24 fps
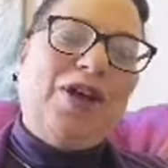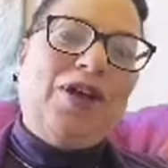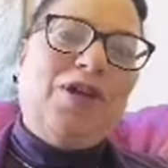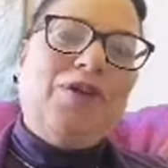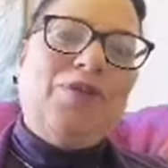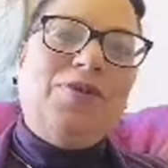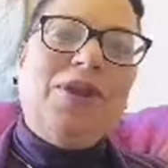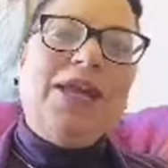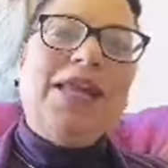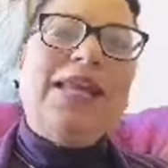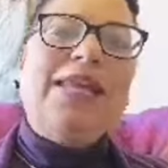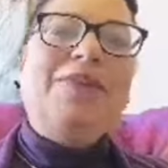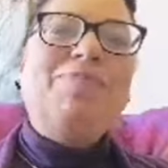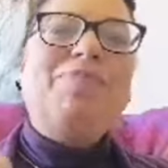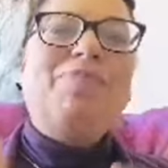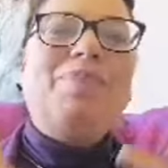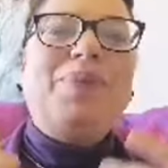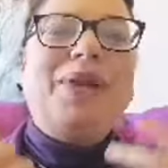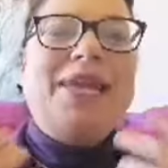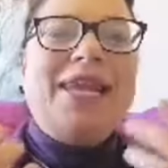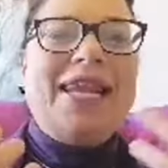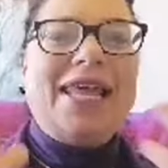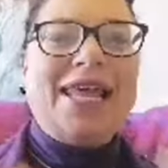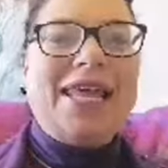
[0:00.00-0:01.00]
really
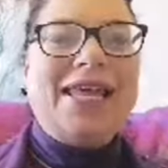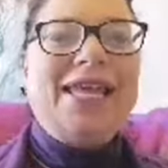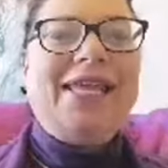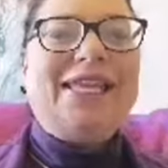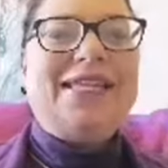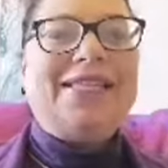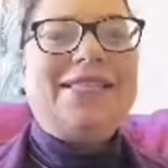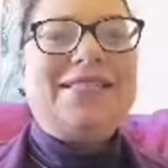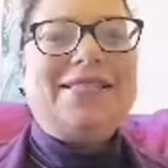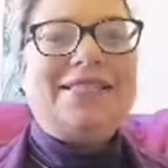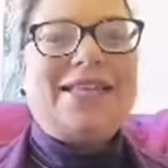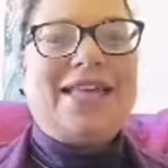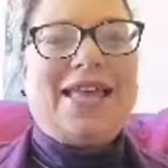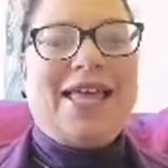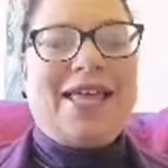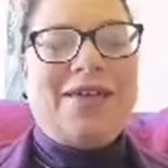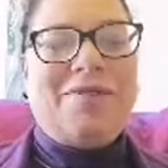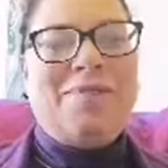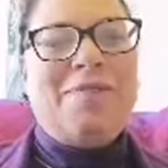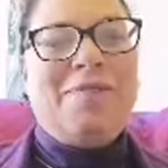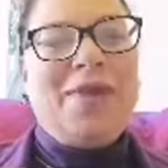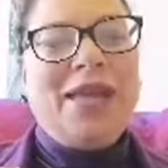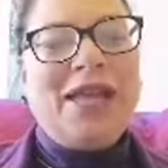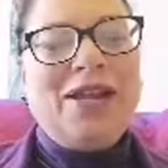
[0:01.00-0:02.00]
plays a
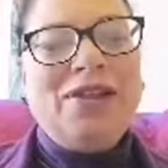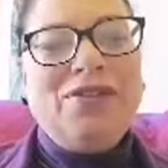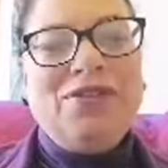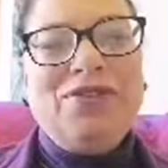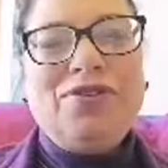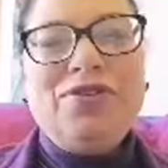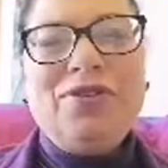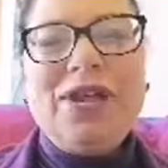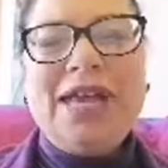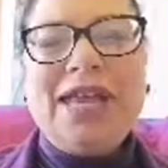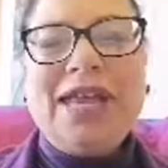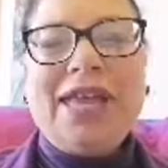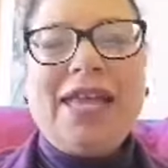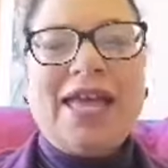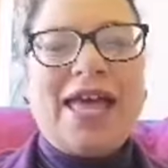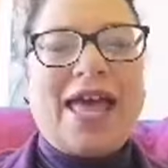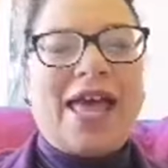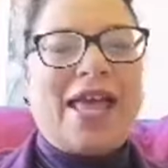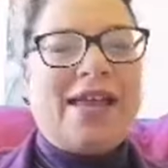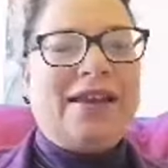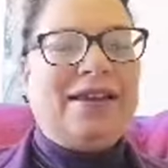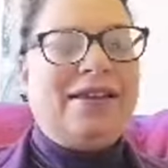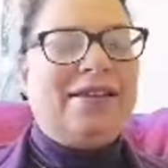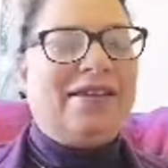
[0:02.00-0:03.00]
mentoring
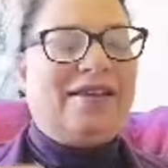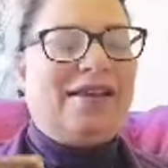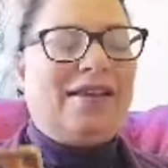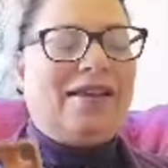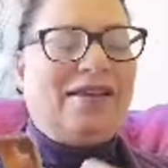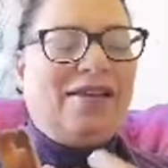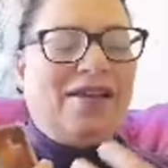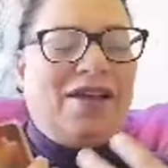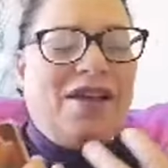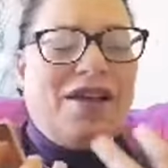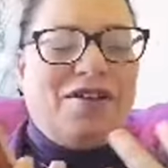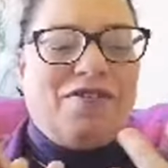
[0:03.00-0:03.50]
and a